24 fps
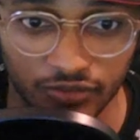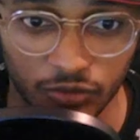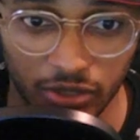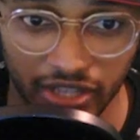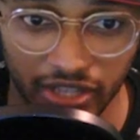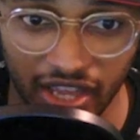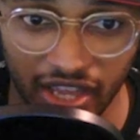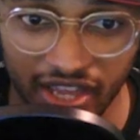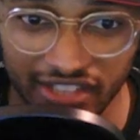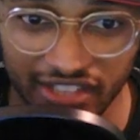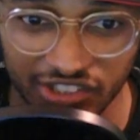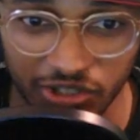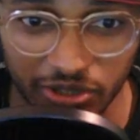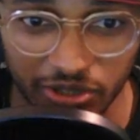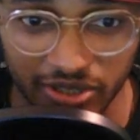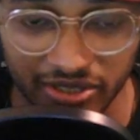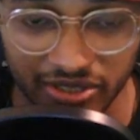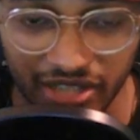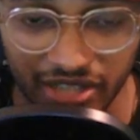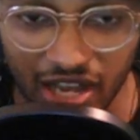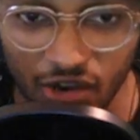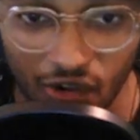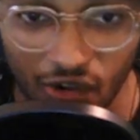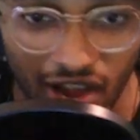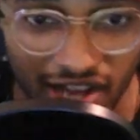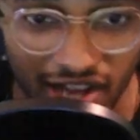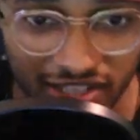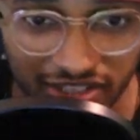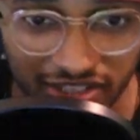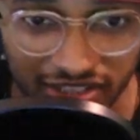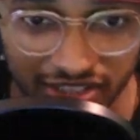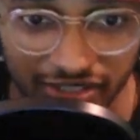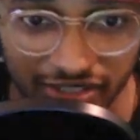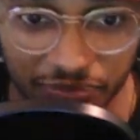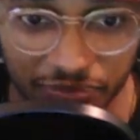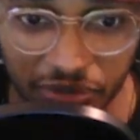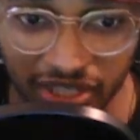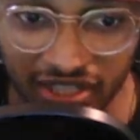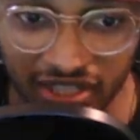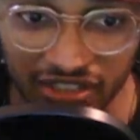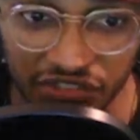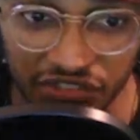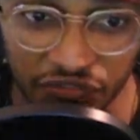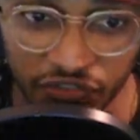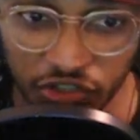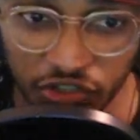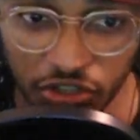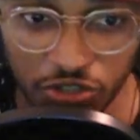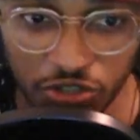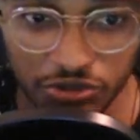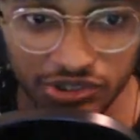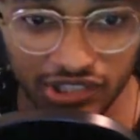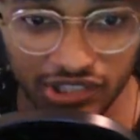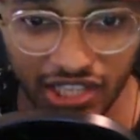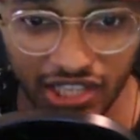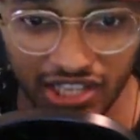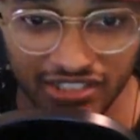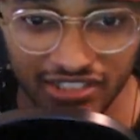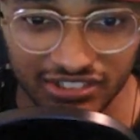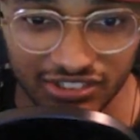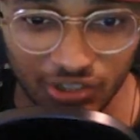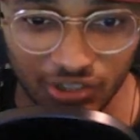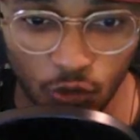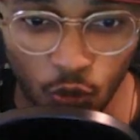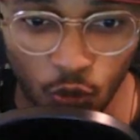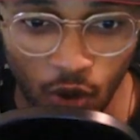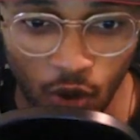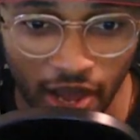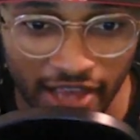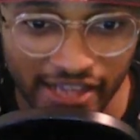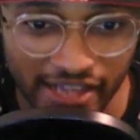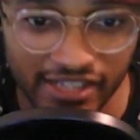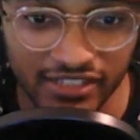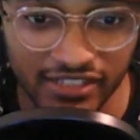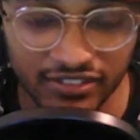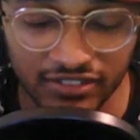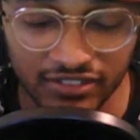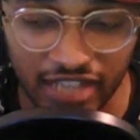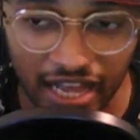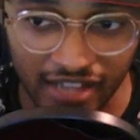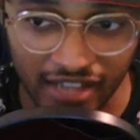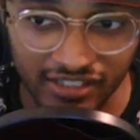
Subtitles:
we'll get into it now actually, because Fuko says the way that